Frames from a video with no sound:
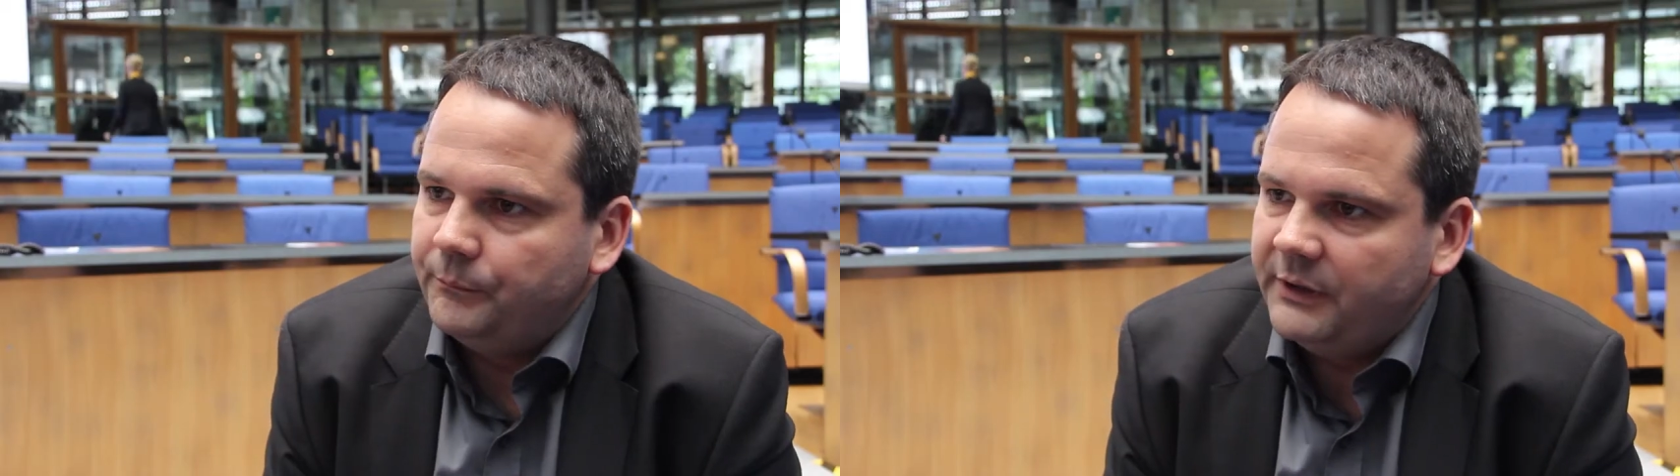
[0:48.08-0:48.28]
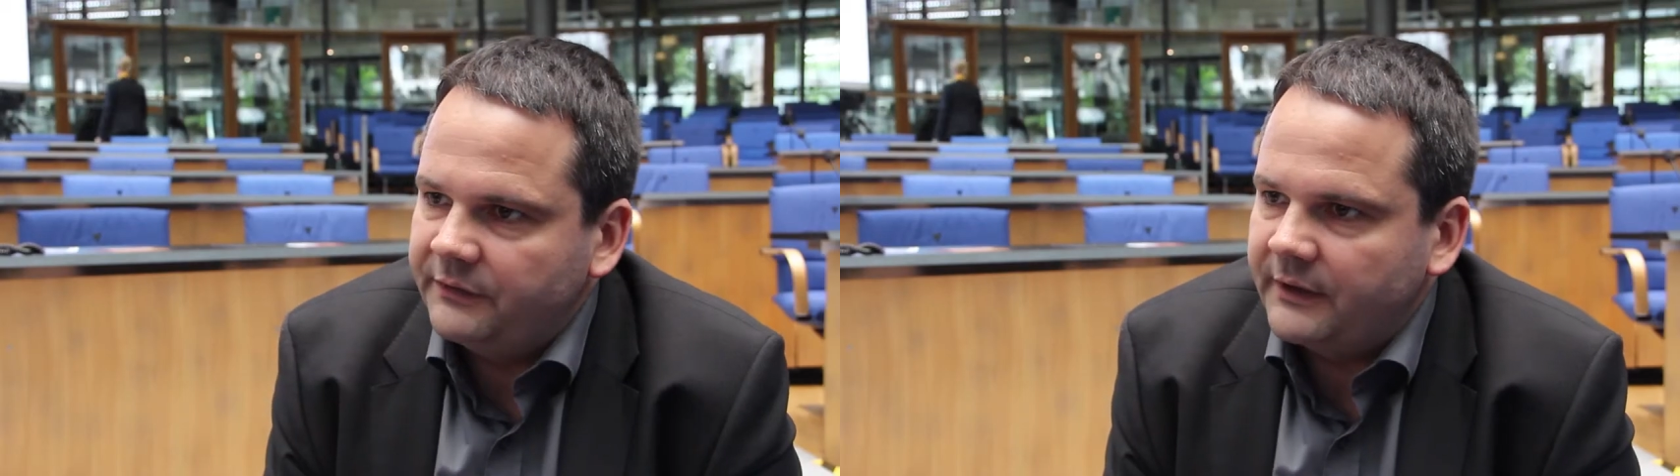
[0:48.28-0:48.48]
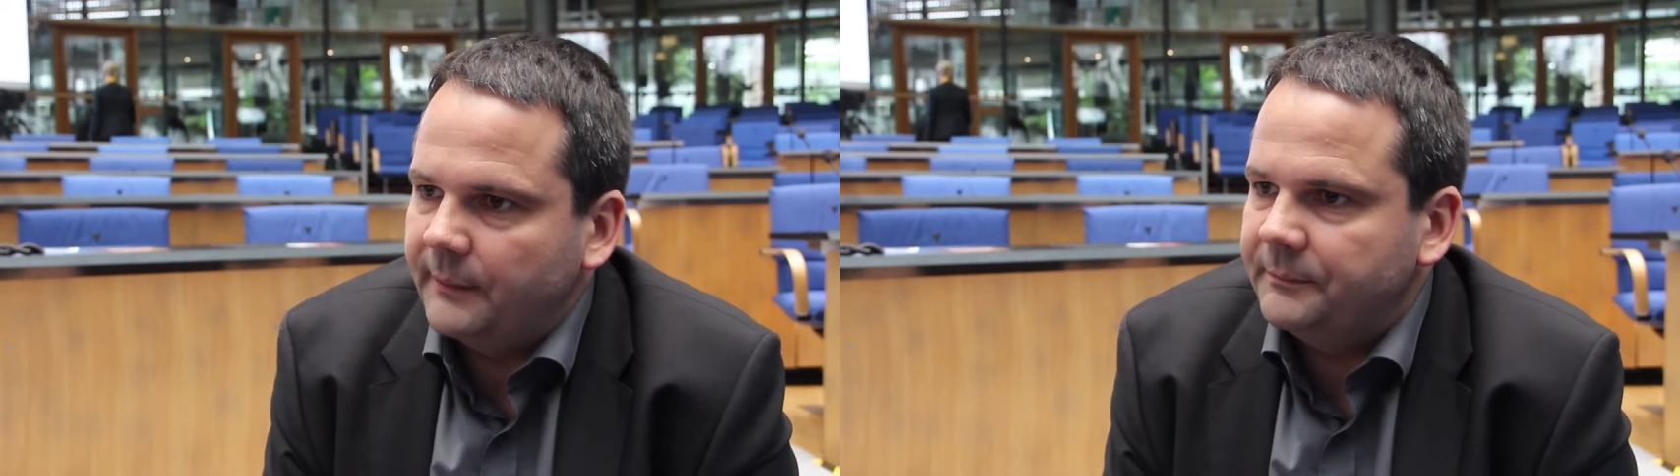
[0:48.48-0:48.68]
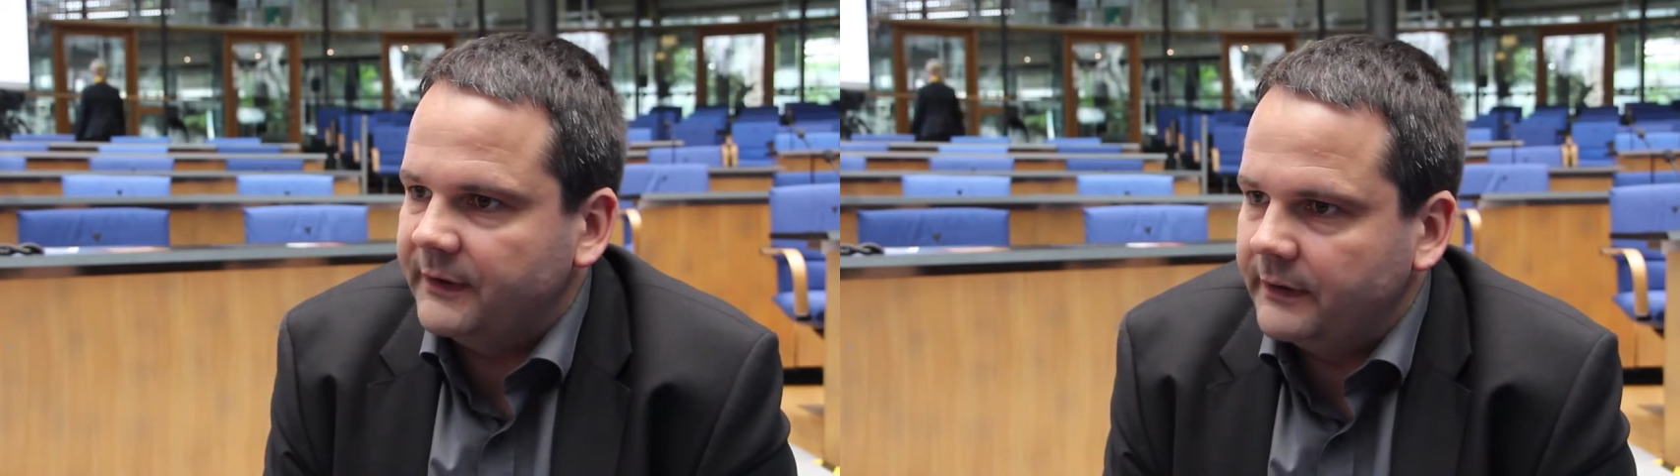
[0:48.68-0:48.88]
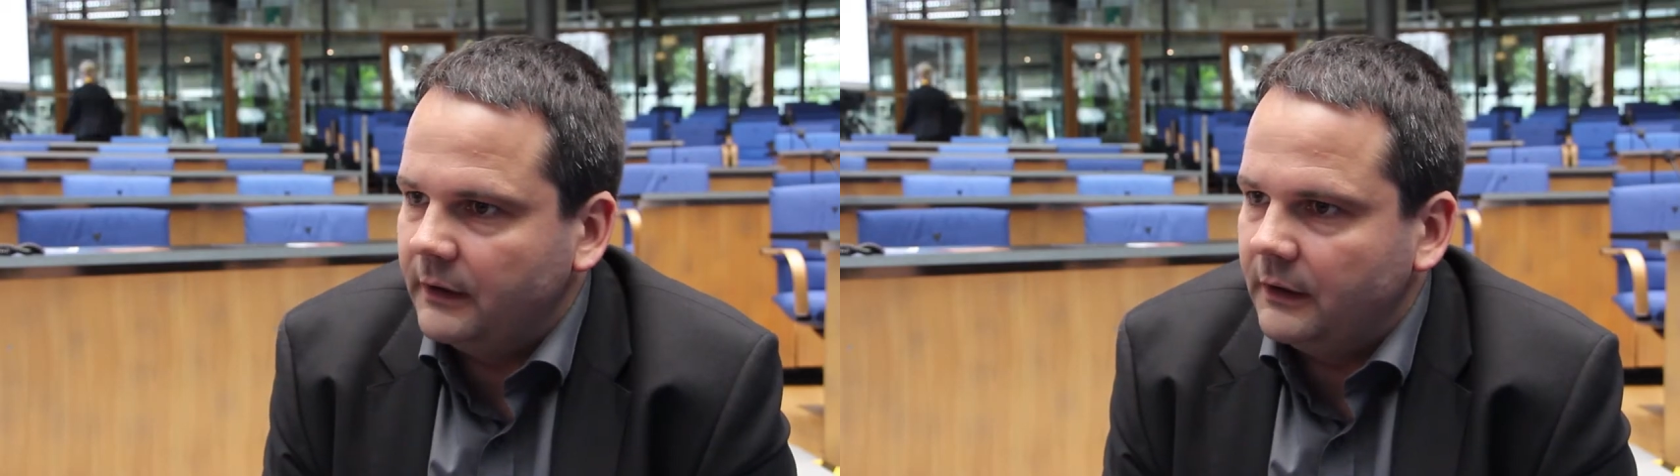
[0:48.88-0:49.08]
Be
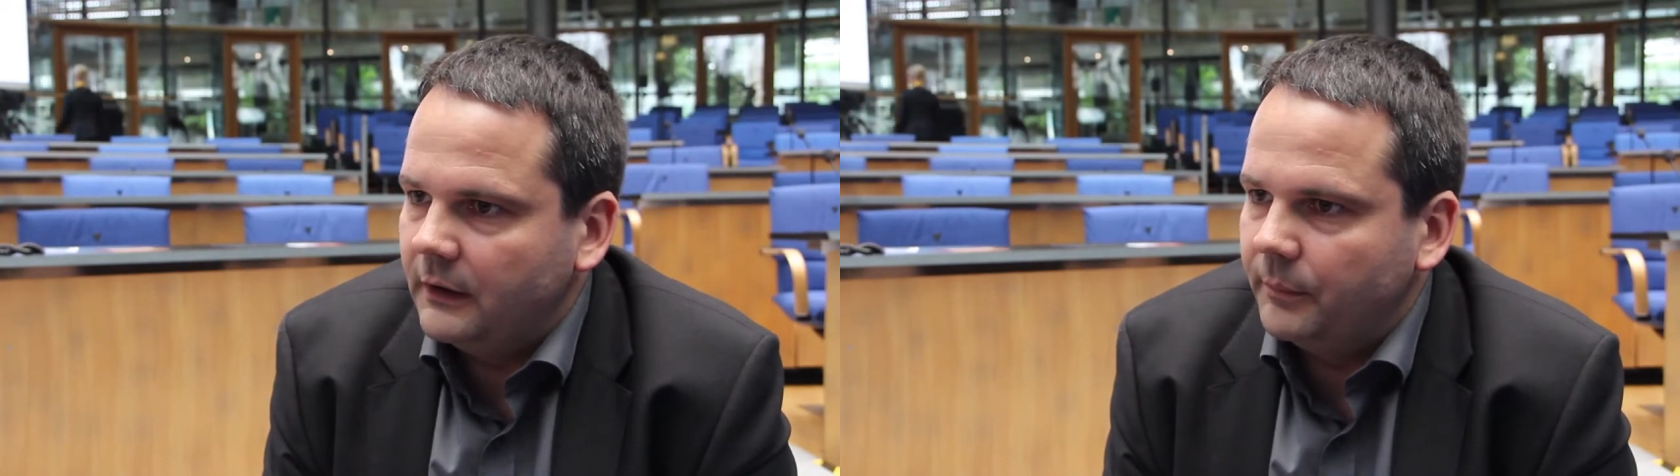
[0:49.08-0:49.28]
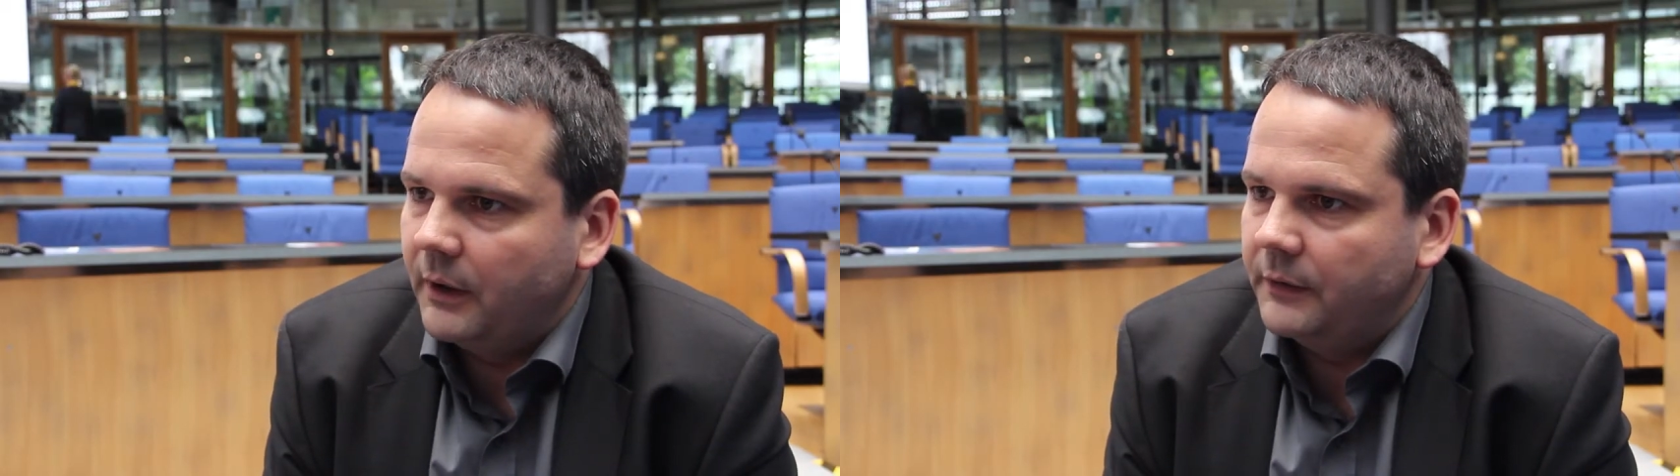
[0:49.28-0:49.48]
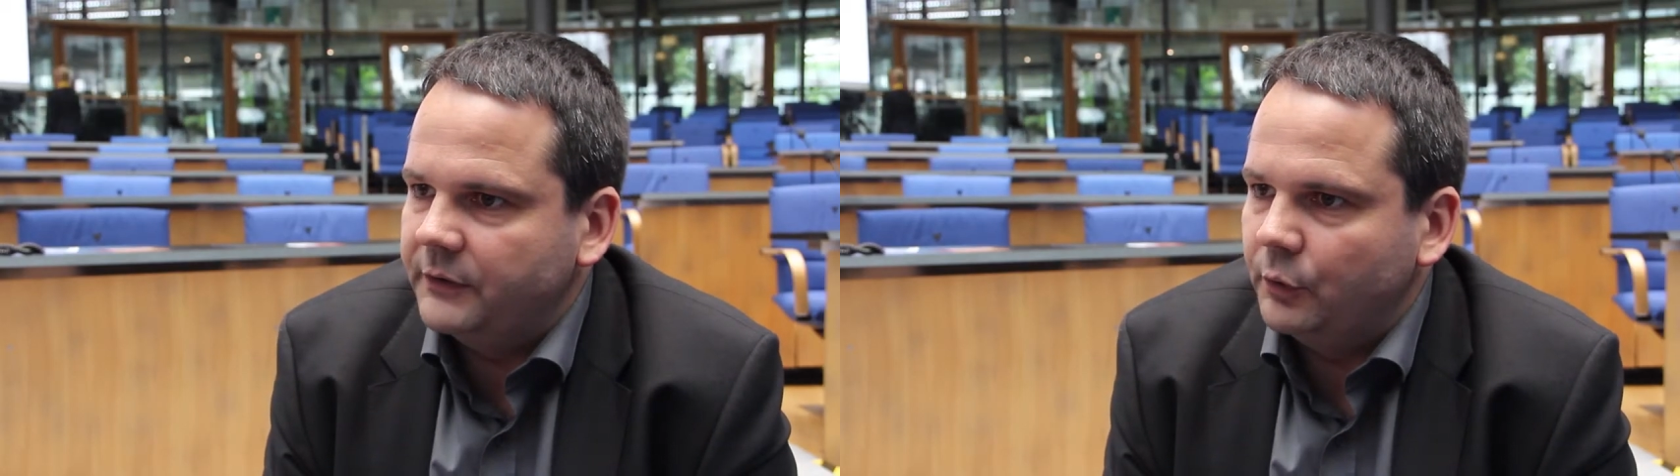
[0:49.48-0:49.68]
skeptical about